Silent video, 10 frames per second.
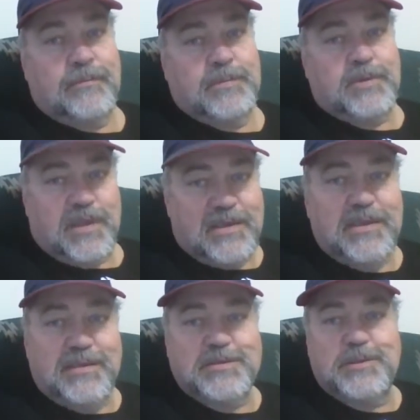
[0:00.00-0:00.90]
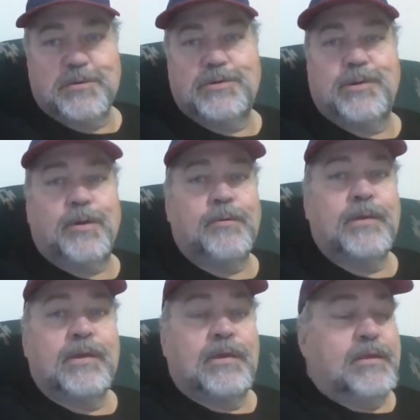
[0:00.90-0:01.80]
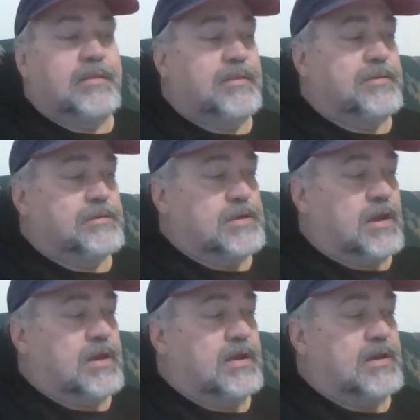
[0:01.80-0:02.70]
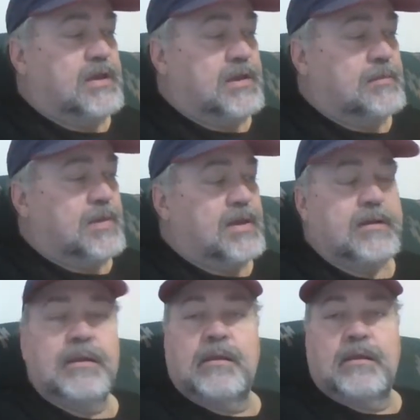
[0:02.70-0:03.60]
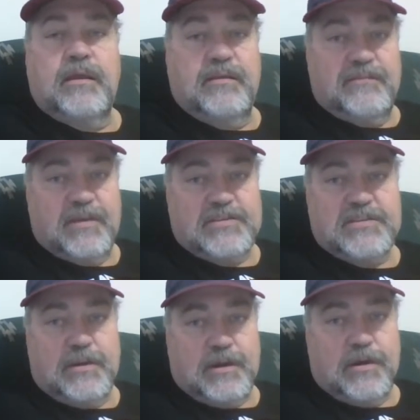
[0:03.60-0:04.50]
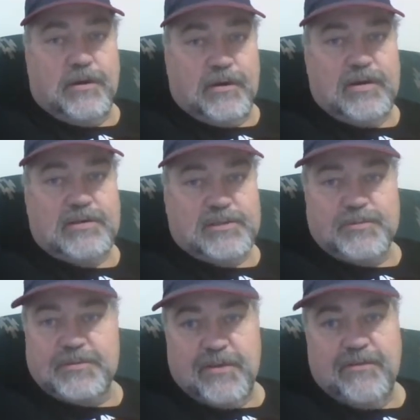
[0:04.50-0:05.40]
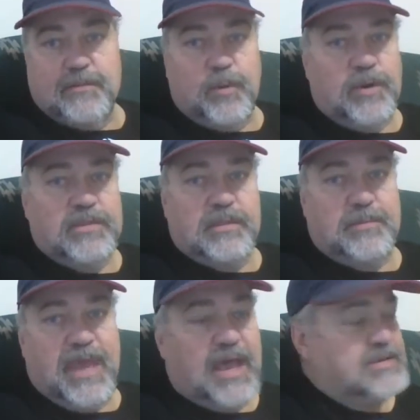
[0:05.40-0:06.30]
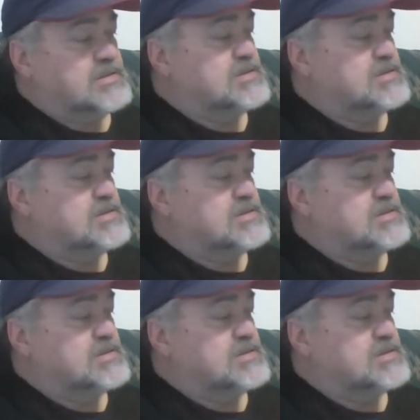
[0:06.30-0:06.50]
So that keys you to know that they're talking again about events that occurred at a specific point in the past.